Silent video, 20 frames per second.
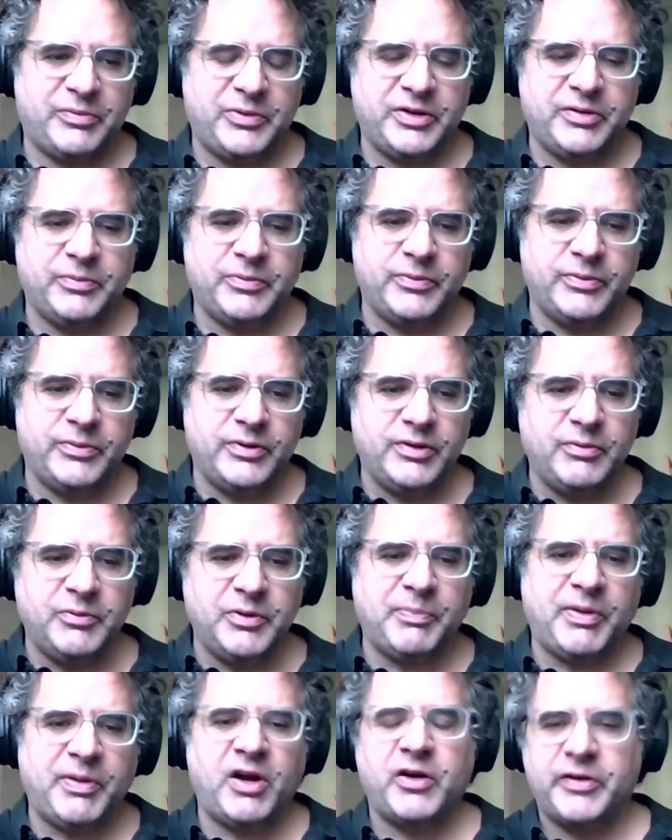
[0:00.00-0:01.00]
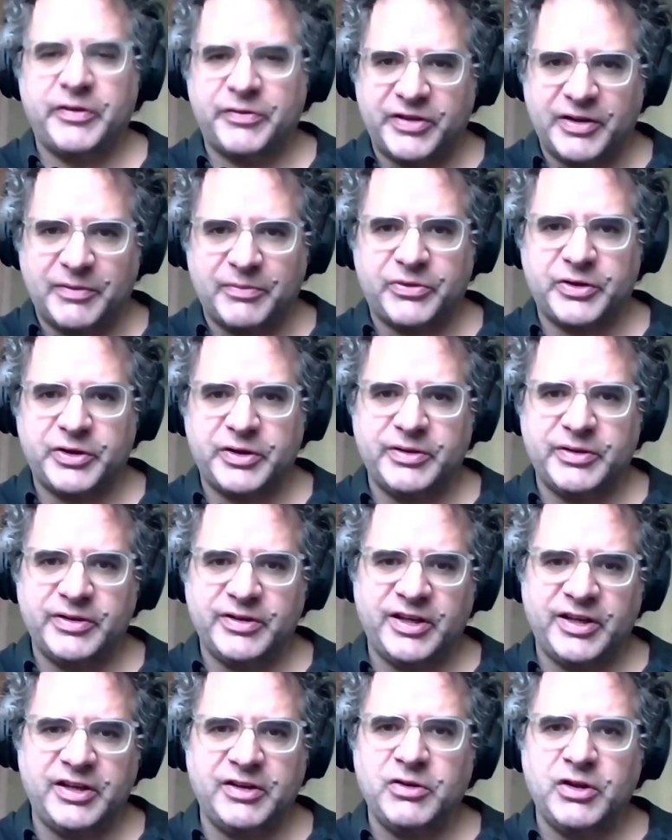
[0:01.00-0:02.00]
we're we're part of something.
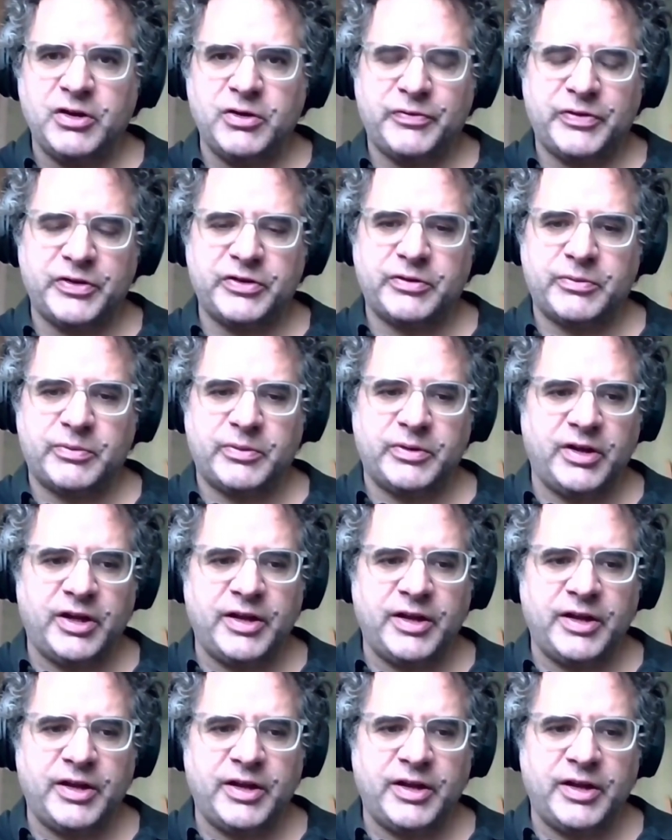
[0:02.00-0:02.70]
I don't know if it's a.